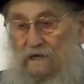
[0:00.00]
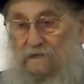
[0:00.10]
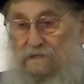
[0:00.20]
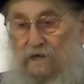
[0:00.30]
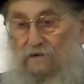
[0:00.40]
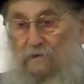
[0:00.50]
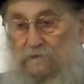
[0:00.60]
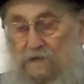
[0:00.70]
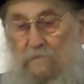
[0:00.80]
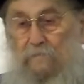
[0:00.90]

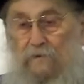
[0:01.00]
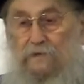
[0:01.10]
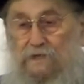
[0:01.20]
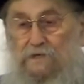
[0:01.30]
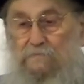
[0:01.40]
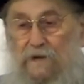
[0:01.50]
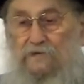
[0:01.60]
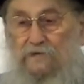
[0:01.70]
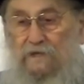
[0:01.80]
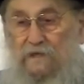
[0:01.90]
Yom Kippur is a
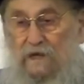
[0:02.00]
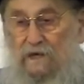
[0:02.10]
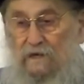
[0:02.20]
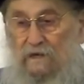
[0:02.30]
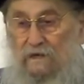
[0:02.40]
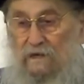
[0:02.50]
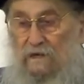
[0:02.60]
special day.